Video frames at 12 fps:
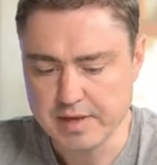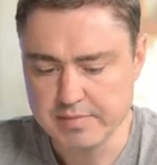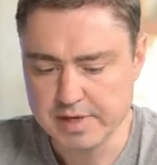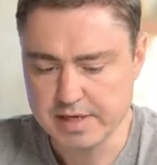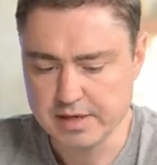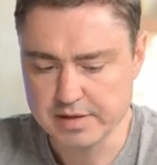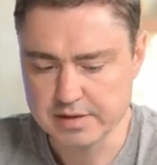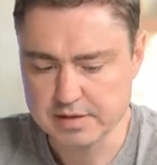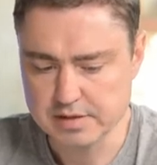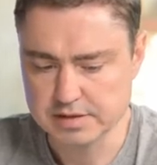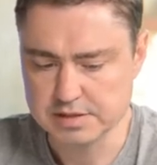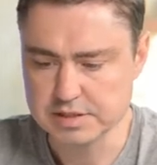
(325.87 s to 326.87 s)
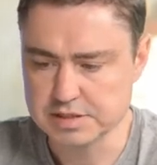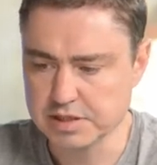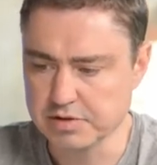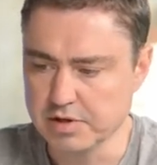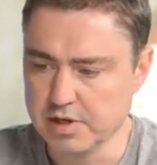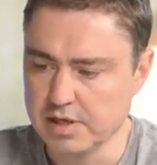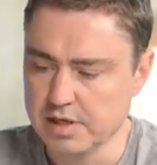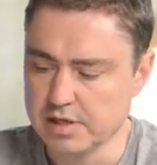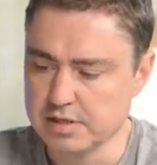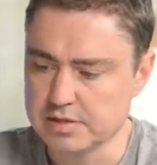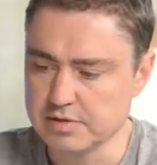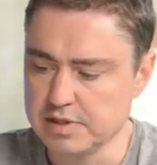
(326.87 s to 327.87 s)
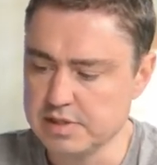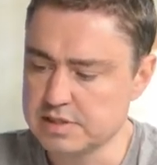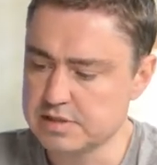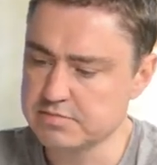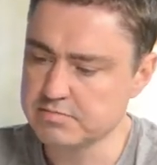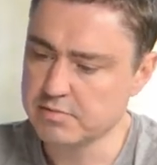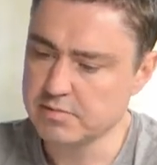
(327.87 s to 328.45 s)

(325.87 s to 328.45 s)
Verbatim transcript: many other countries. So so it's